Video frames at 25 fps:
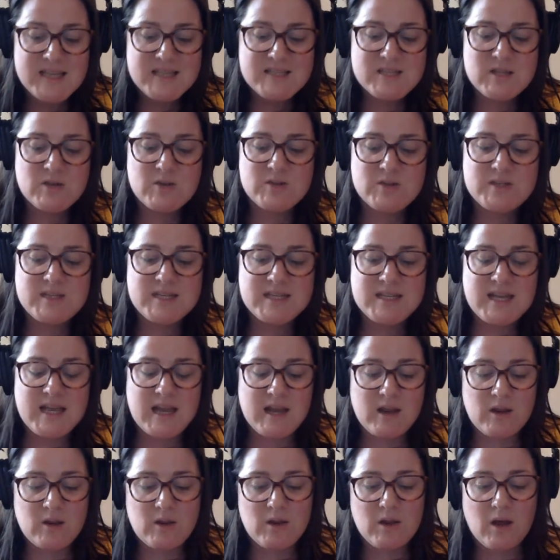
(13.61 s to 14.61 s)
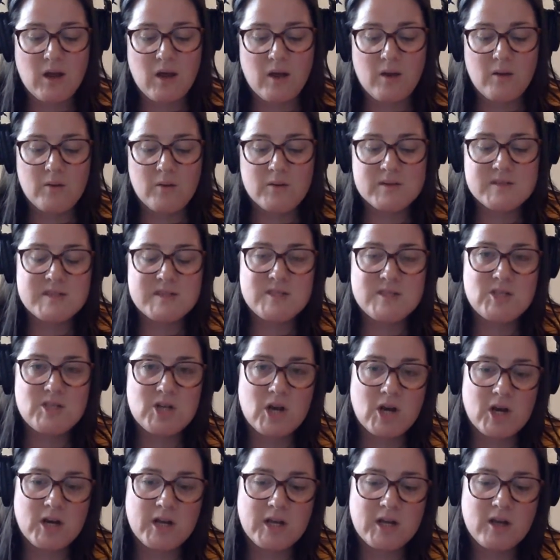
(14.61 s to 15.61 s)
So today,
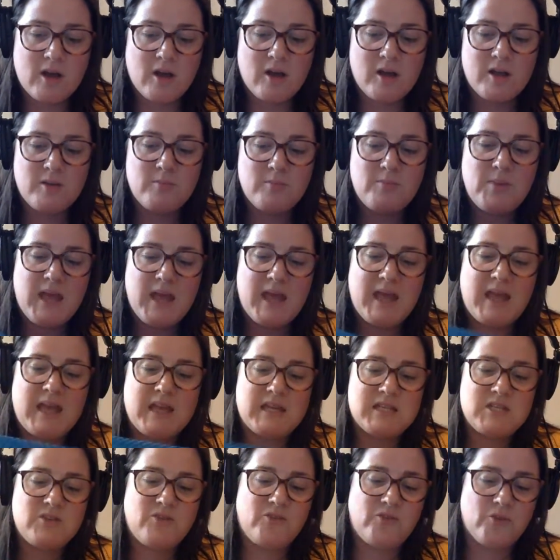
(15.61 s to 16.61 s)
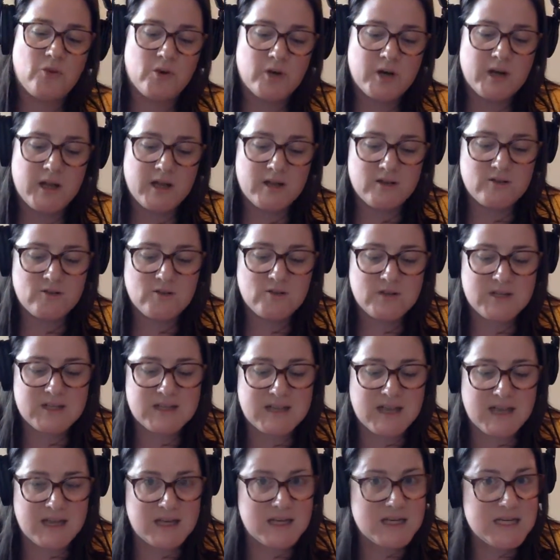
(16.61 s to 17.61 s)
starting on page
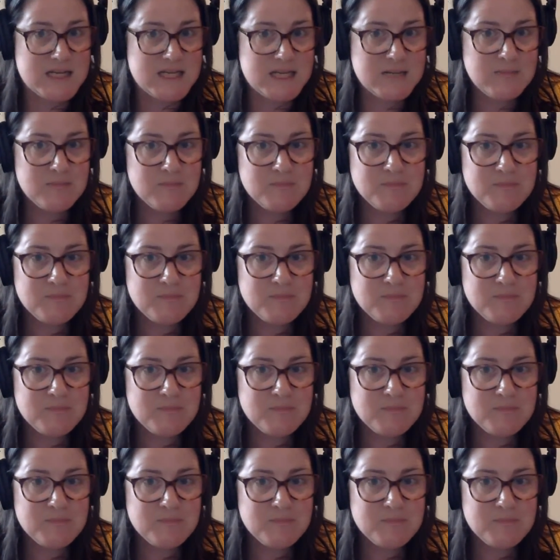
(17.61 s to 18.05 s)
490,